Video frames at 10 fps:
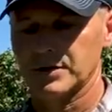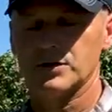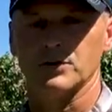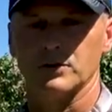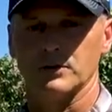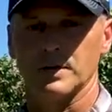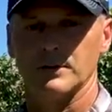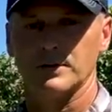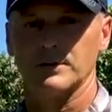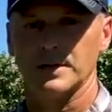tissue that
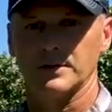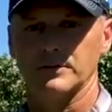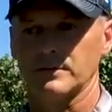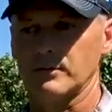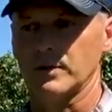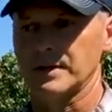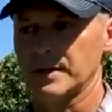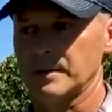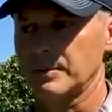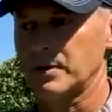you need to avoid
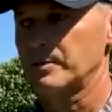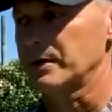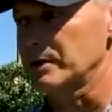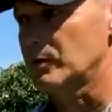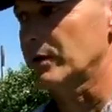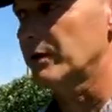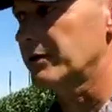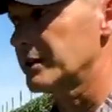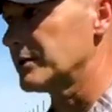getting bitter pit. One of the things